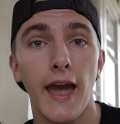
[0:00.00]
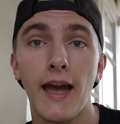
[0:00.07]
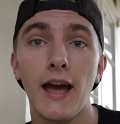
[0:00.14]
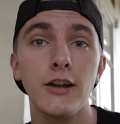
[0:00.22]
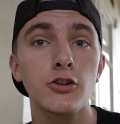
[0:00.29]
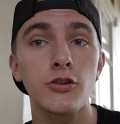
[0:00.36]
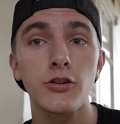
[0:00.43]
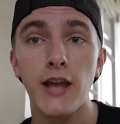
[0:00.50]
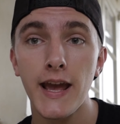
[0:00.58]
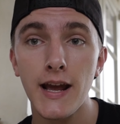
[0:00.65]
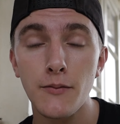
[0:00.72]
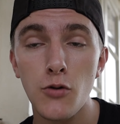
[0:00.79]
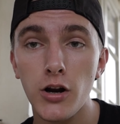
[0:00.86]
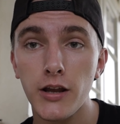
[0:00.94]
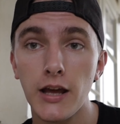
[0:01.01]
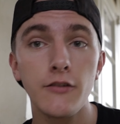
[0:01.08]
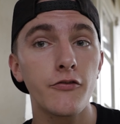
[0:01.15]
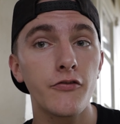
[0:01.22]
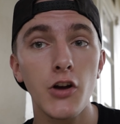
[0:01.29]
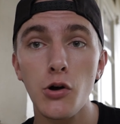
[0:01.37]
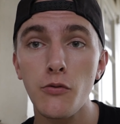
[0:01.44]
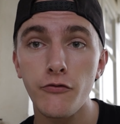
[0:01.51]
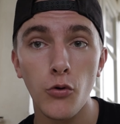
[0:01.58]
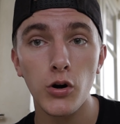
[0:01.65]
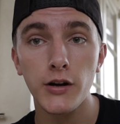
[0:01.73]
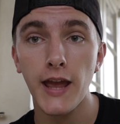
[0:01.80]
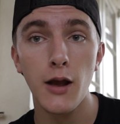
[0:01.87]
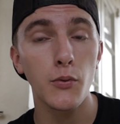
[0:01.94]
and your camera can film
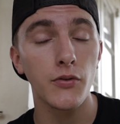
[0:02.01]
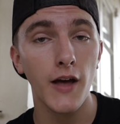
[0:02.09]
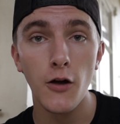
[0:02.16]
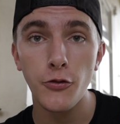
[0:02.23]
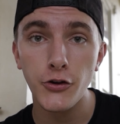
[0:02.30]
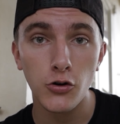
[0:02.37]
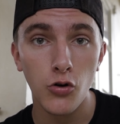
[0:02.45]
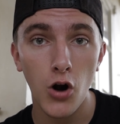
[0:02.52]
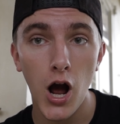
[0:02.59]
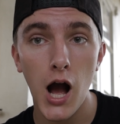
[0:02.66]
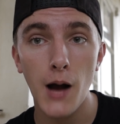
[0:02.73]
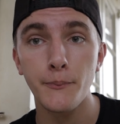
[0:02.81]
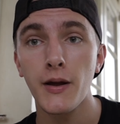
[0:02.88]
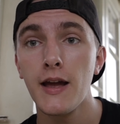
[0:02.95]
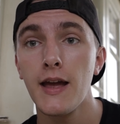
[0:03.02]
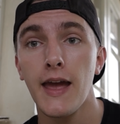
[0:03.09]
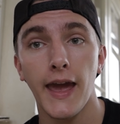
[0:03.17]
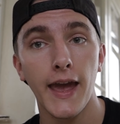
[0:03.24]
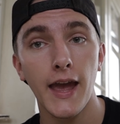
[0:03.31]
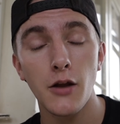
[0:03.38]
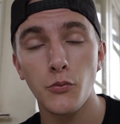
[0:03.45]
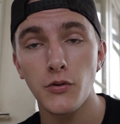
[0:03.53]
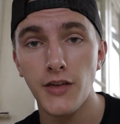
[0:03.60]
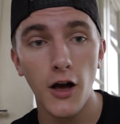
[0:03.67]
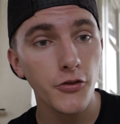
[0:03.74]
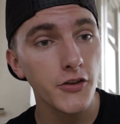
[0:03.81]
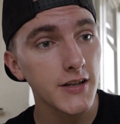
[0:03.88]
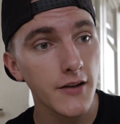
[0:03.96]
4K without the crop and
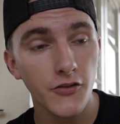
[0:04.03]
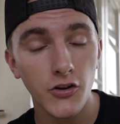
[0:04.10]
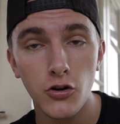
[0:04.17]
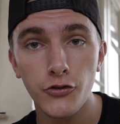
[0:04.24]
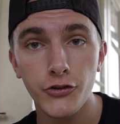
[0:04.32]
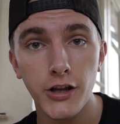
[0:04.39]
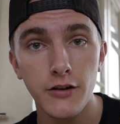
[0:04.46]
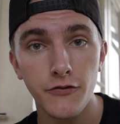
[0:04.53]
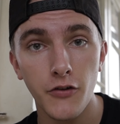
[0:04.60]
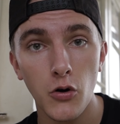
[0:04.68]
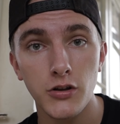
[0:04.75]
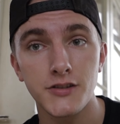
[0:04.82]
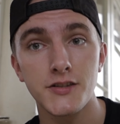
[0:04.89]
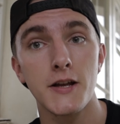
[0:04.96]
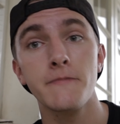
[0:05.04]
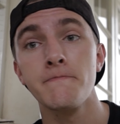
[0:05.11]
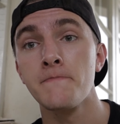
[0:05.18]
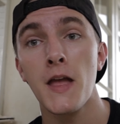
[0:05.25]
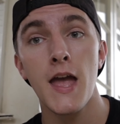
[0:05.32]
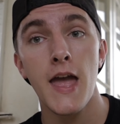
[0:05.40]
without the difficulty in focusing,